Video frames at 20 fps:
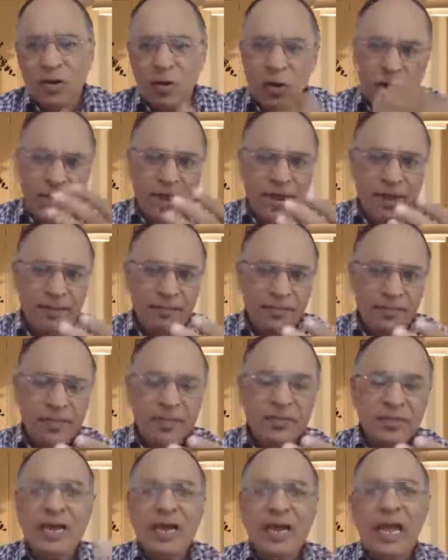Okay,
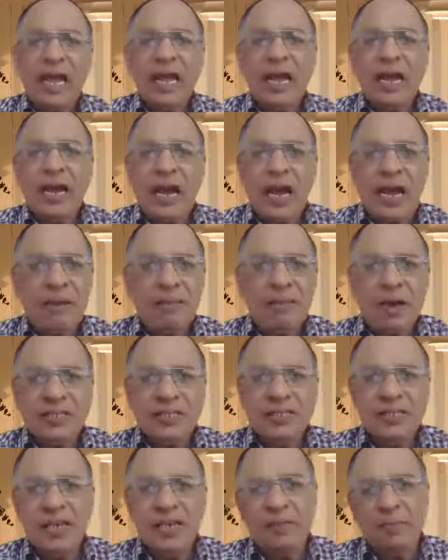then I am
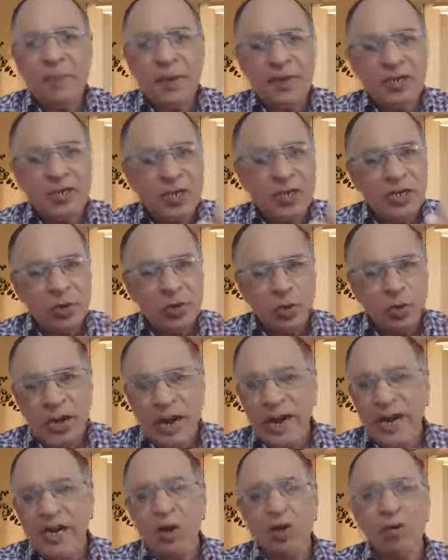asking the patient to
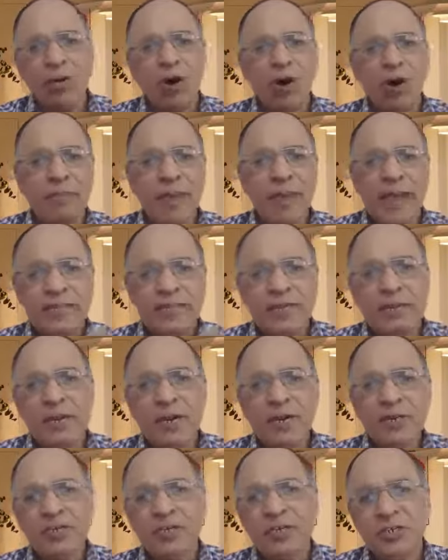lie down on my
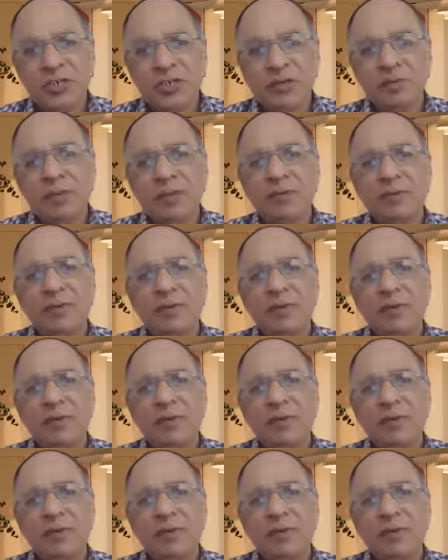examination table,